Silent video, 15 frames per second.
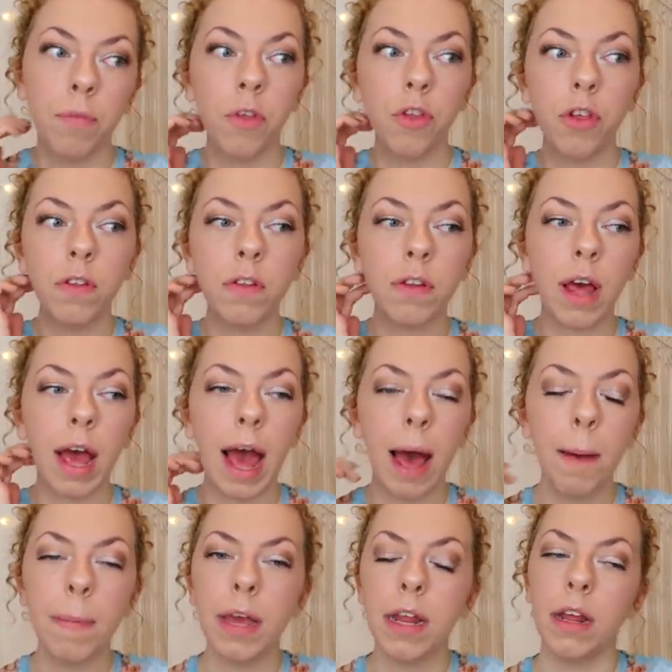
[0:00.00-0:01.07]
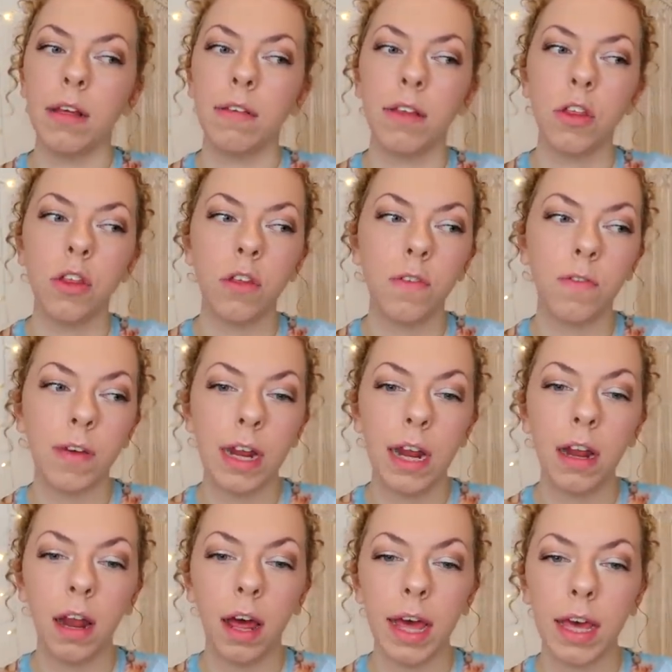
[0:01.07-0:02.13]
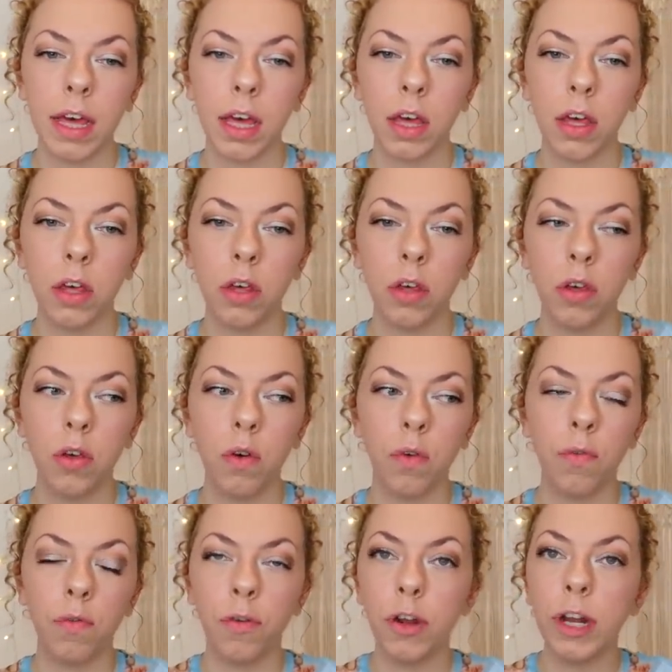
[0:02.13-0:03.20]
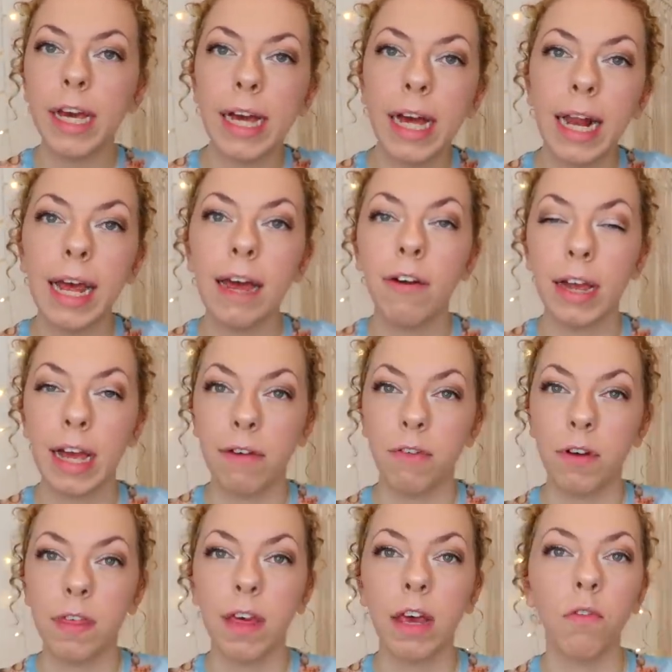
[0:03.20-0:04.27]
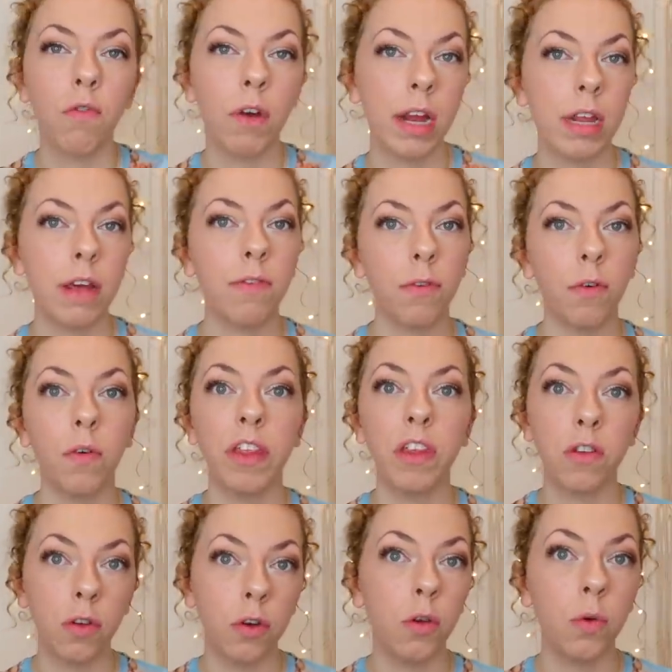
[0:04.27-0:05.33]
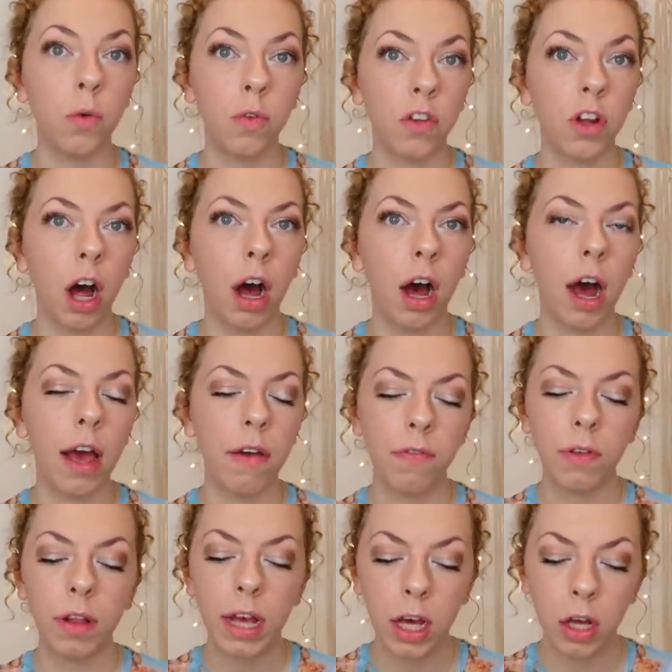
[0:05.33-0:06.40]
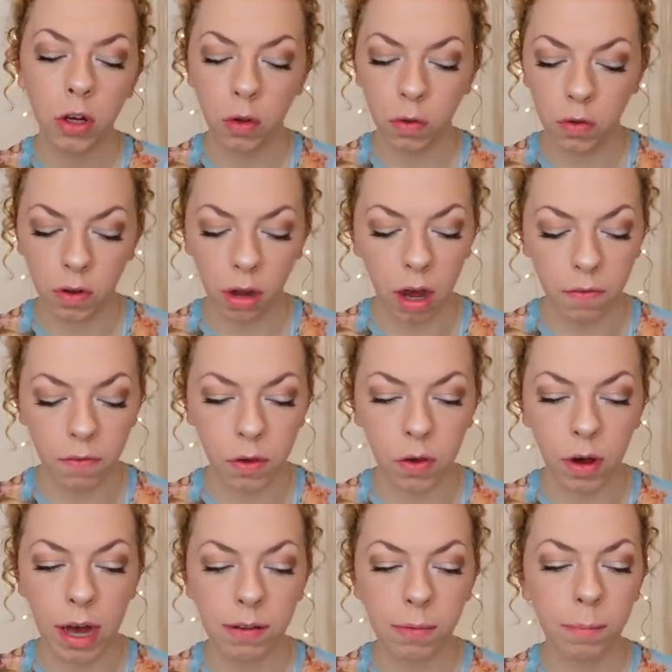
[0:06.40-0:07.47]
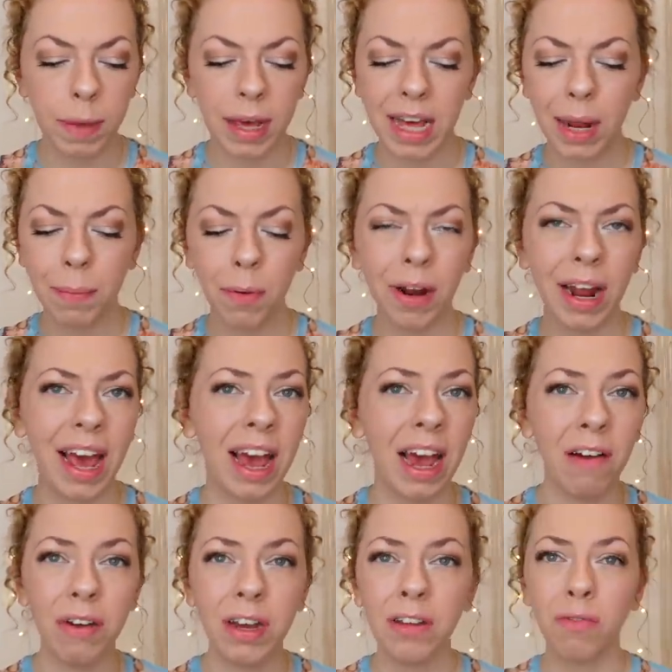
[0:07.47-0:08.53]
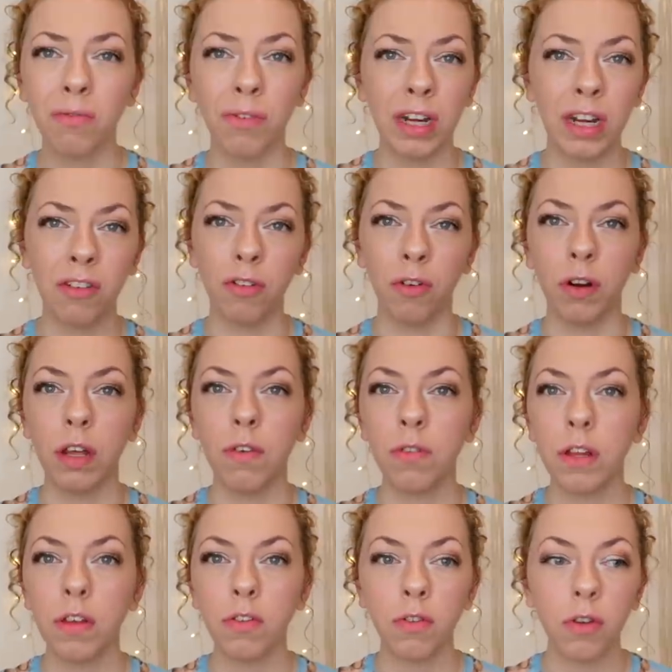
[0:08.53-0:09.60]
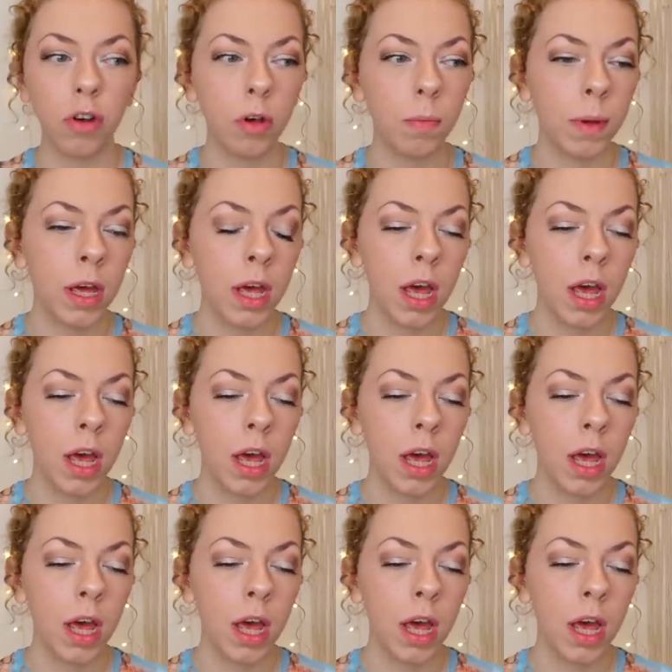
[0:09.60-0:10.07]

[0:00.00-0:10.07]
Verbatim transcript: just happiness and just feeling like you're fully clearing everything ready for this new start. I feel like a new start for you guys. I'm picking up on Aries really strongly from this group.